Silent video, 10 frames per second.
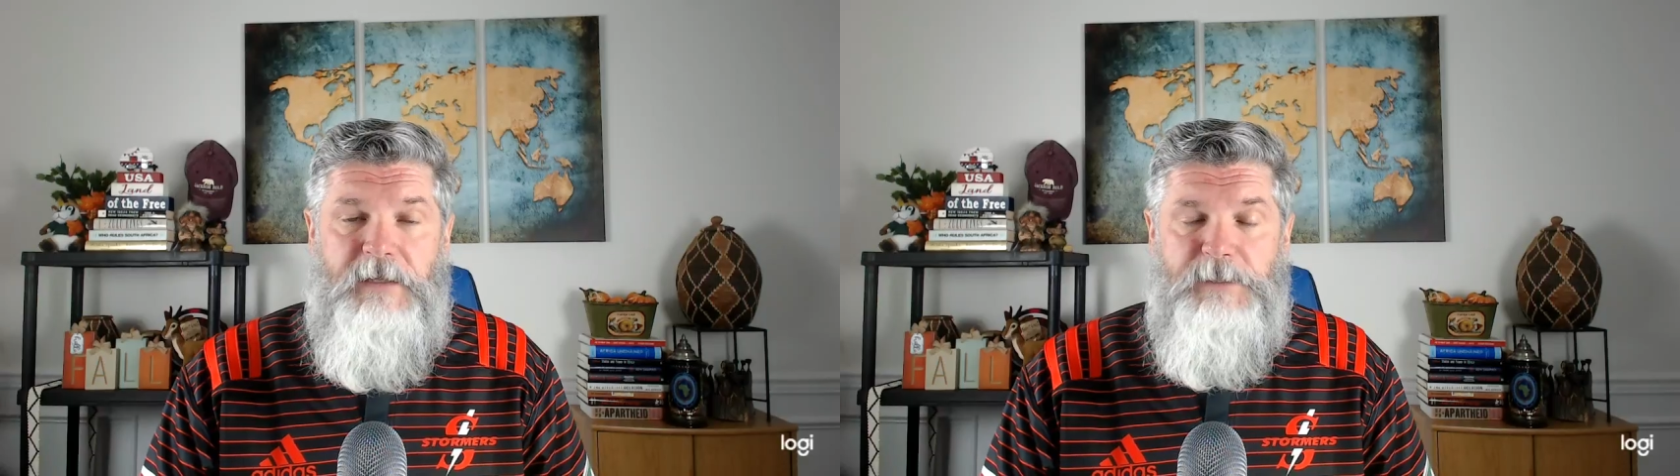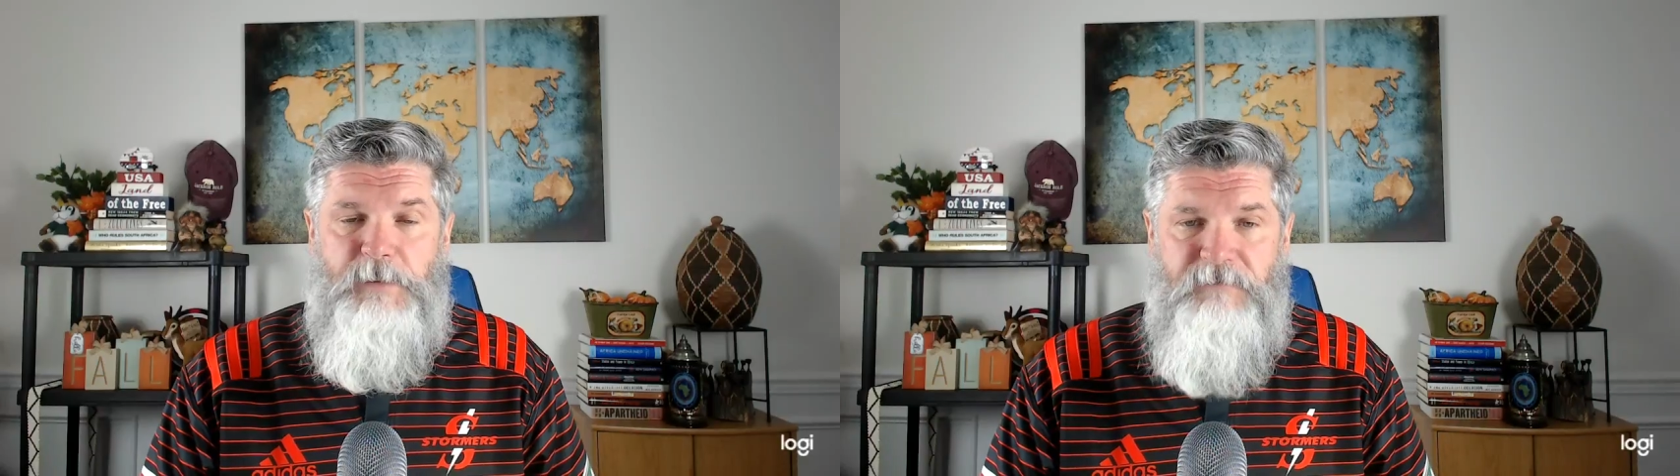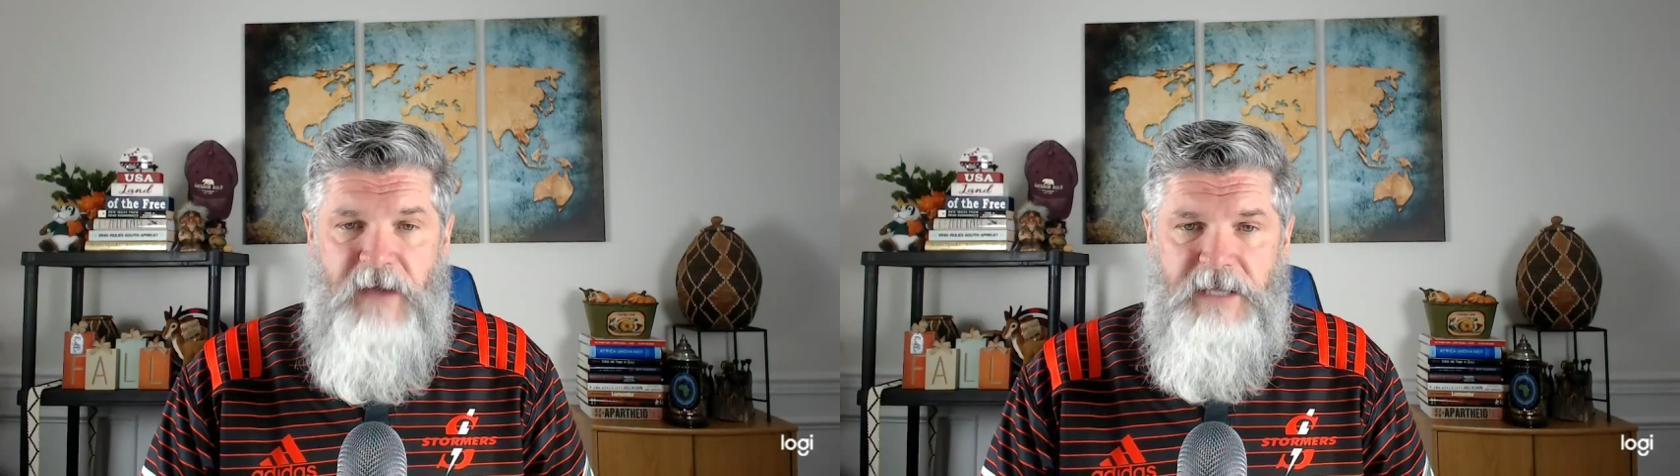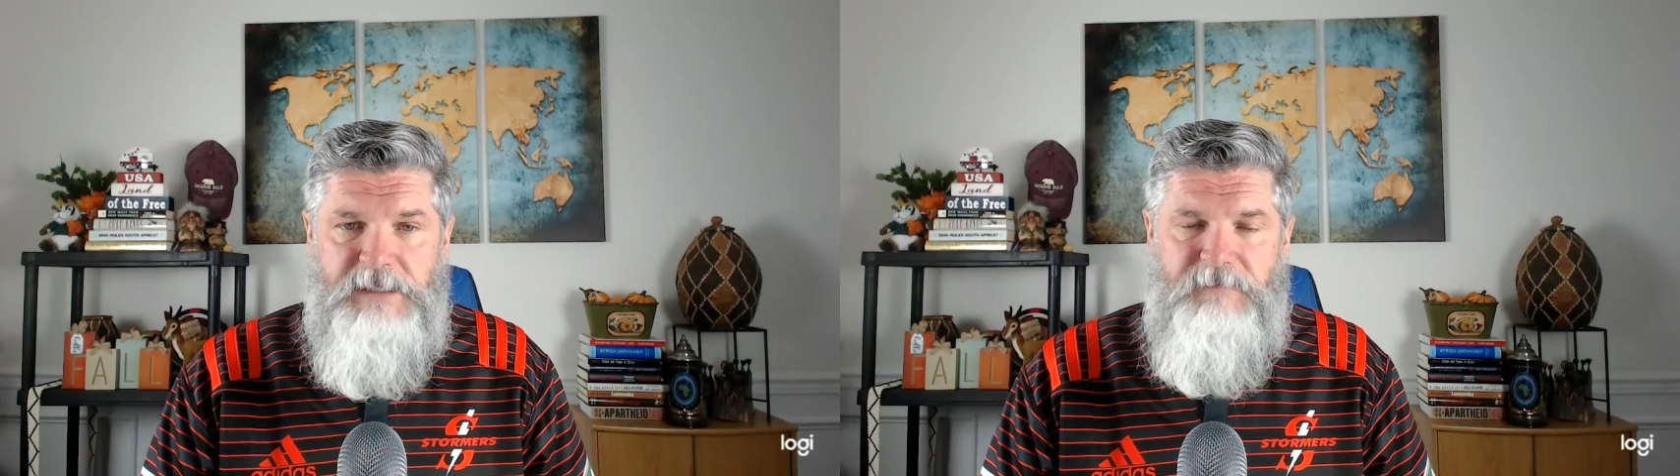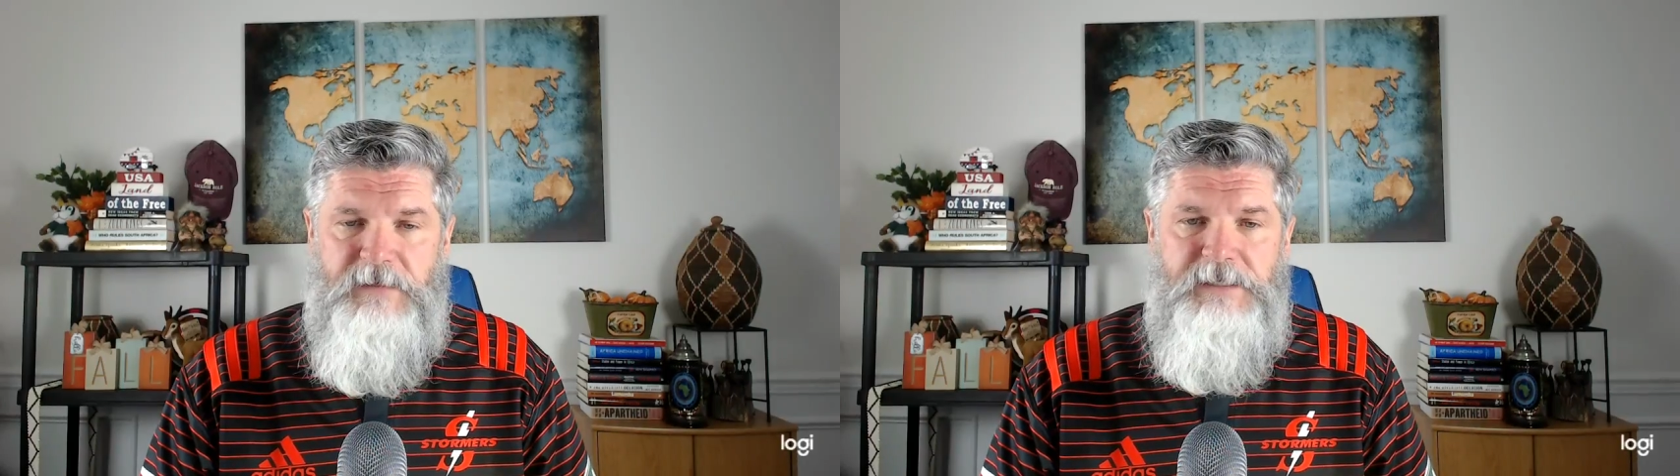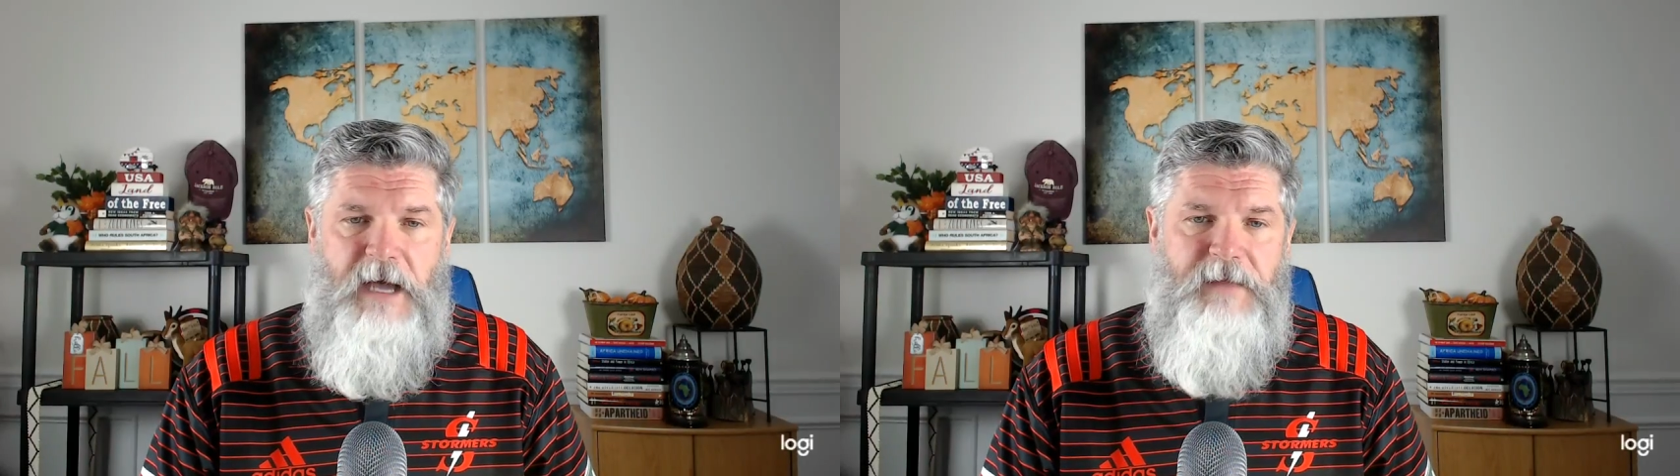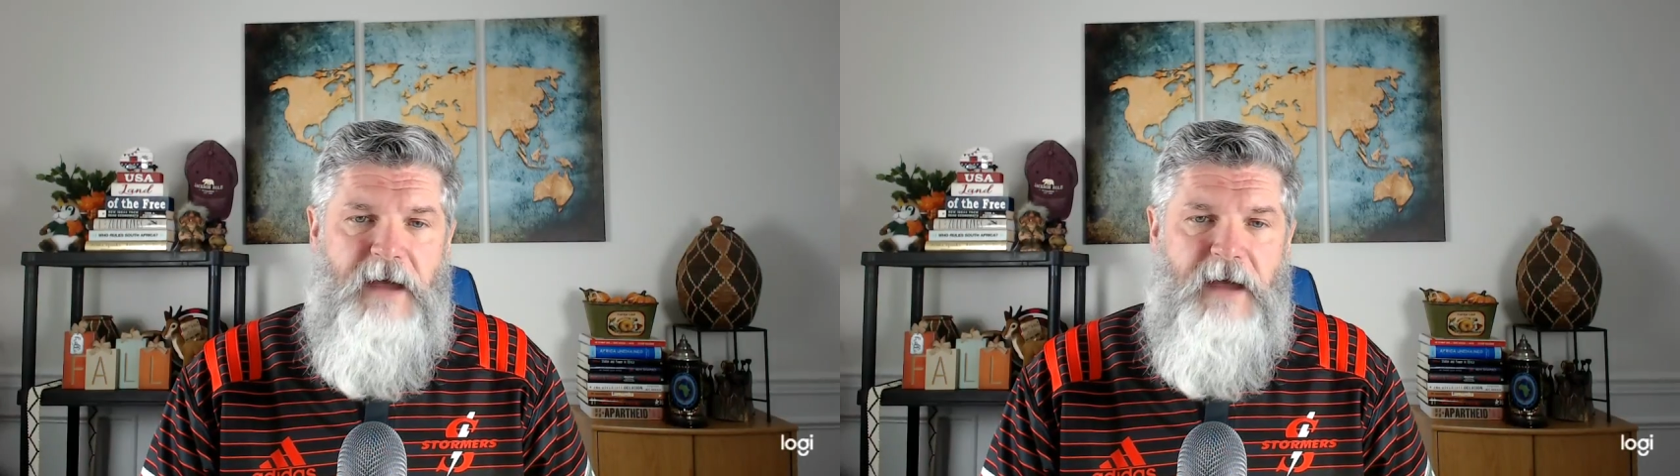that is pervasive in South